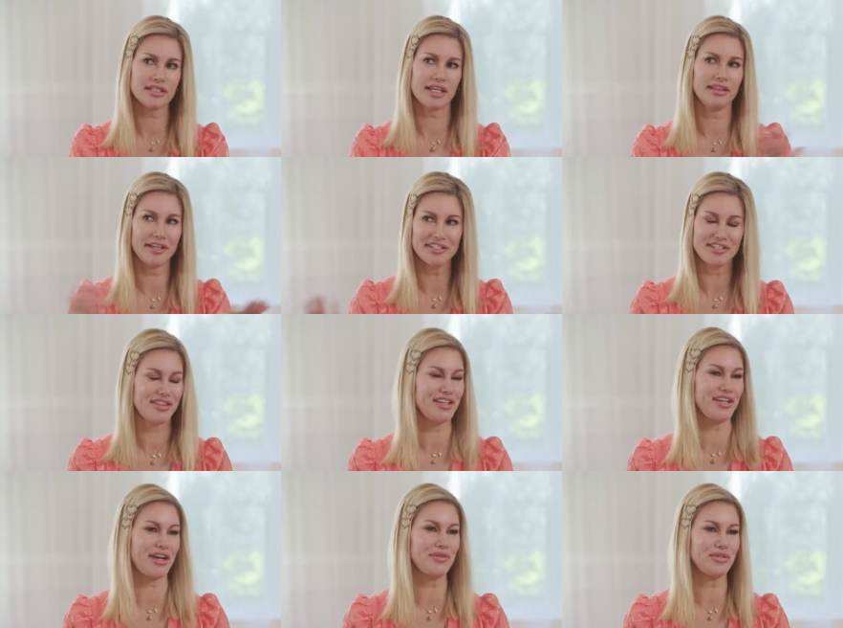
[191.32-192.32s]
I'd leadership? like to
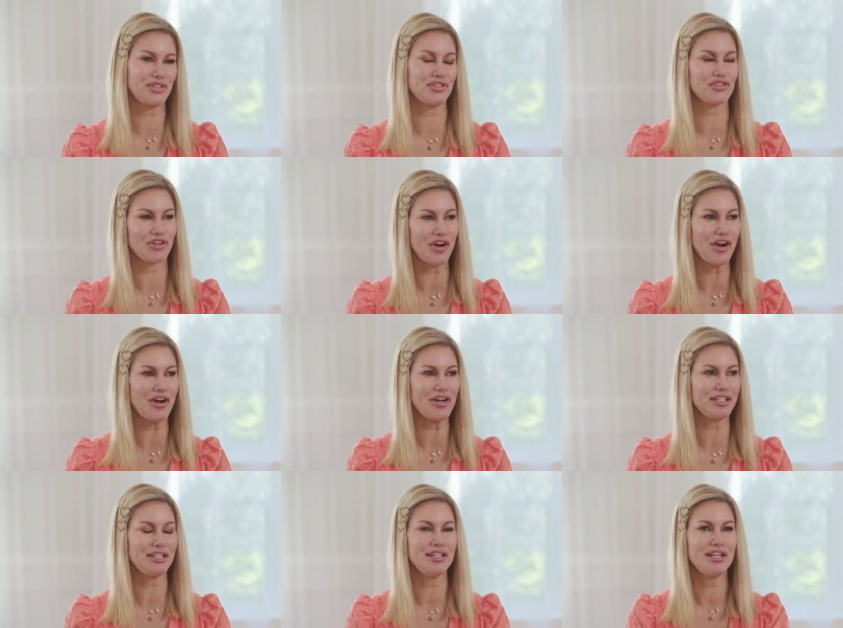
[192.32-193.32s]
think I was
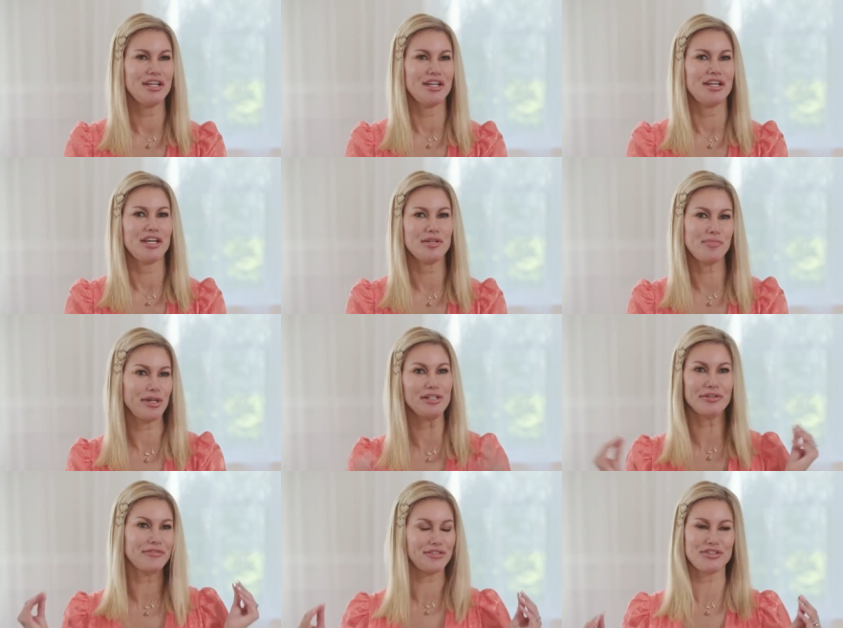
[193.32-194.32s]
strong and a
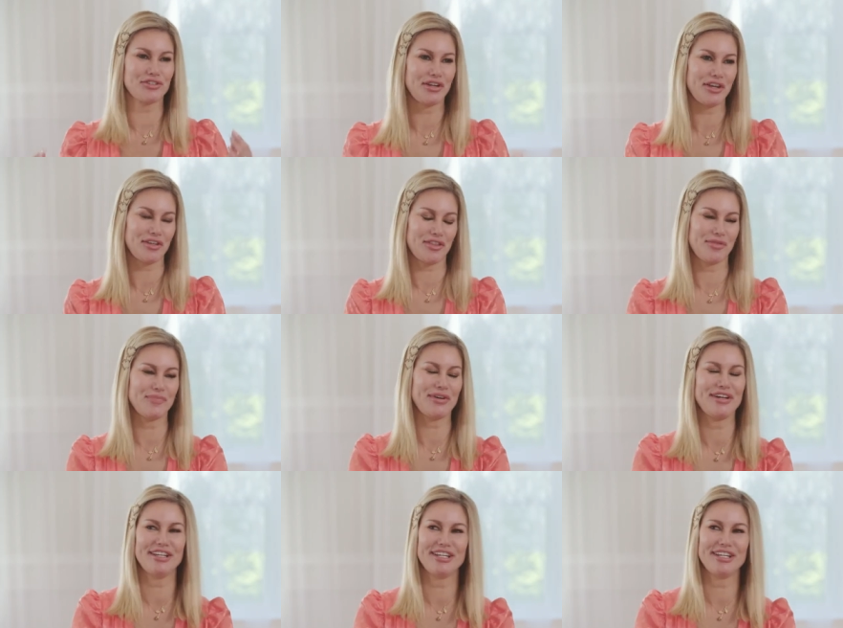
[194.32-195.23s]
pillar of strength, but...